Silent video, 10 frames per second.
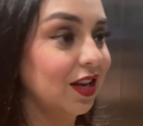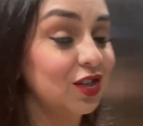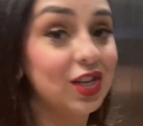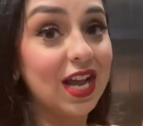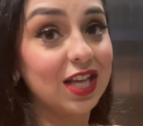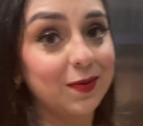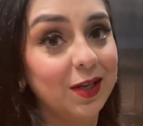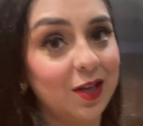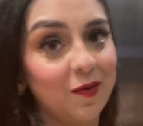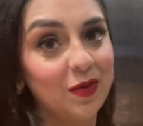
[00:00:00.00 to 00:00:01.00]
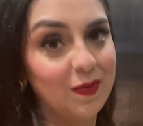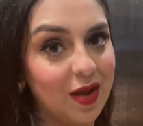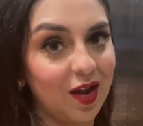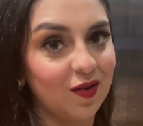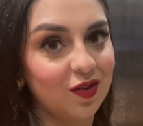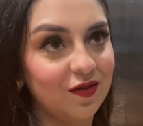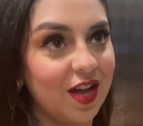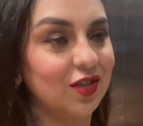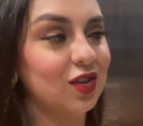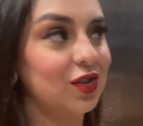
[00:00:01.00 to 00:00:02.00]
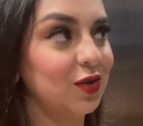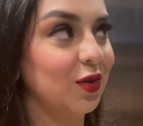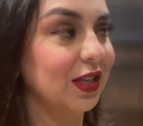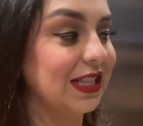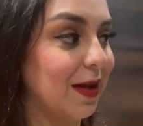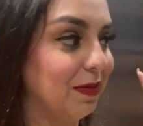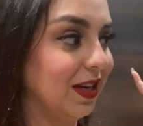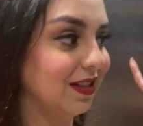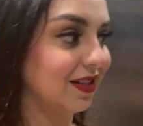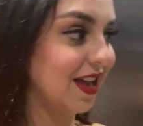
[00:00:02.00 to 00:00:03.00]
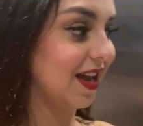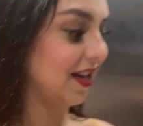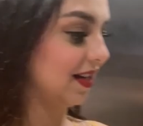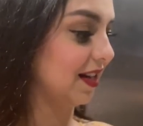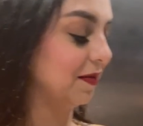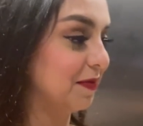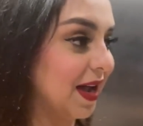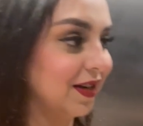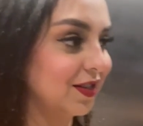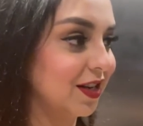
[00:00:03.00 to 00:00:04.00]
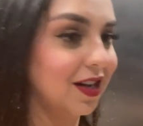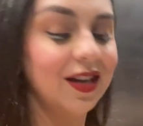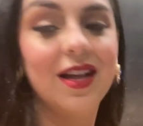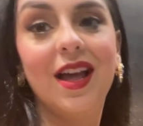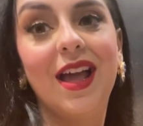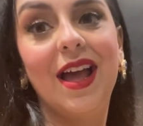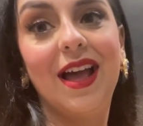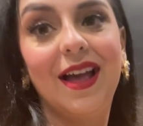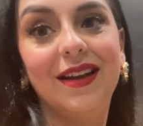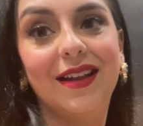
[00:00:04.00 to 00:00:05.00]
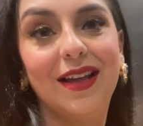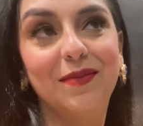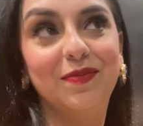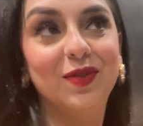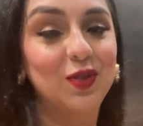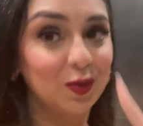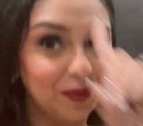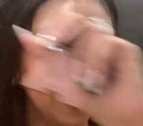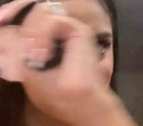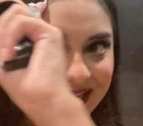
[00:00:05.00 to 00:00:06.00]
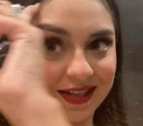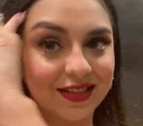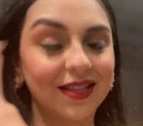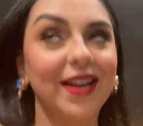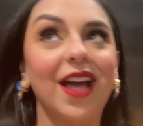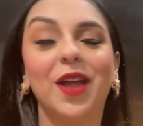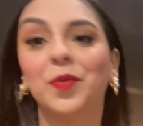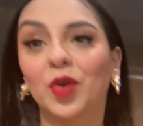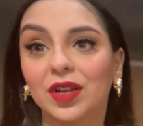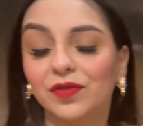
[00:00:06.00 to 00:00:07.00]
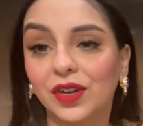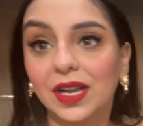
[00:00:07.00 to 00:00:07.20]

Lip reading: She asked me to come be part of her fashion show. It's happening tonight in Bandra, and I'm super excited that I am walking for it.